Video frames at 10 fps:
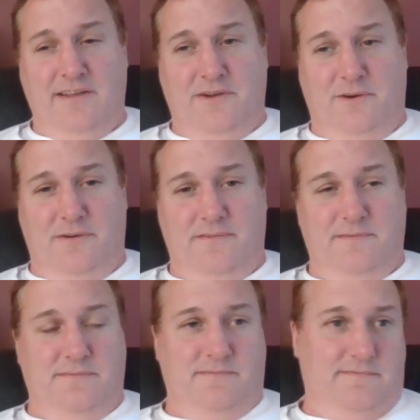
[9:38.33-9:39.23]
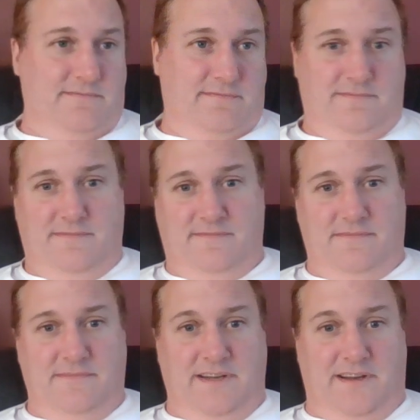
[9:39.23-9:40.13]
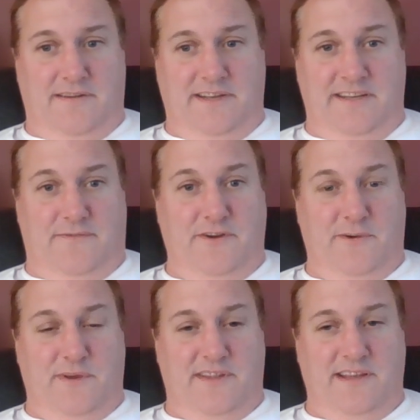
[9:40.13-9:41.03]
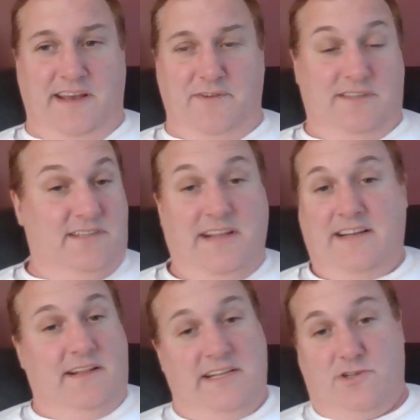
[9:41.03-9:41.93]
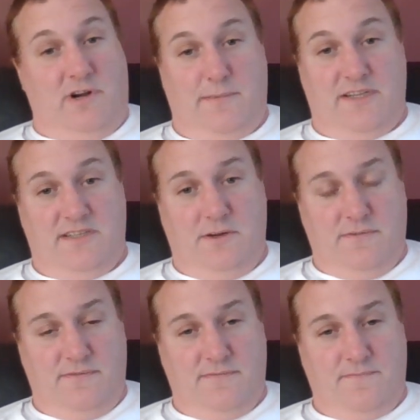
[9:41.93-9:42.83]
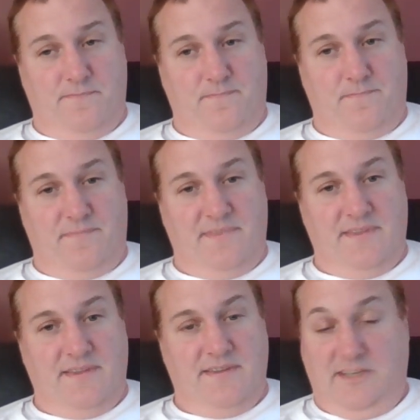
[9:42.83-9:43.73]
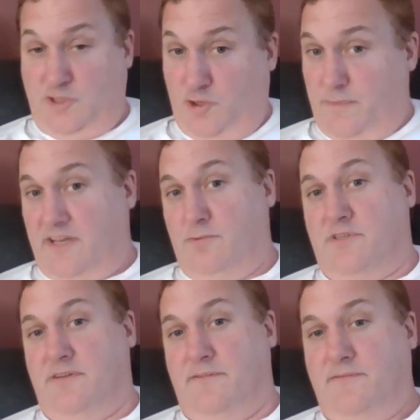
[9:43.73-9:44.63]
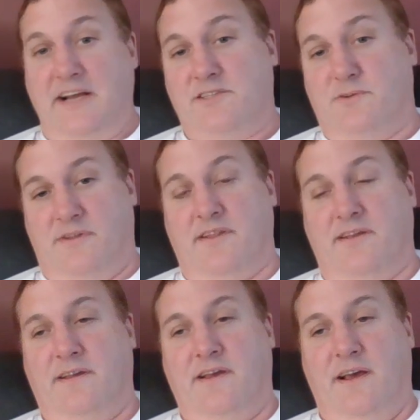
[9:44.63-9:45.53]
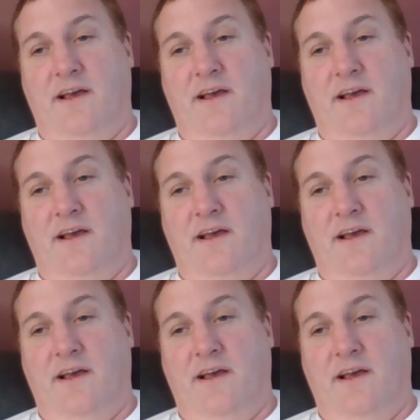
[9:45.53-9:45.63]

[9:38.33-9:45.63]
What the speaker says: You're interfering with evidence, and that's a crime in itself. So she could be guilty of that sort of thing.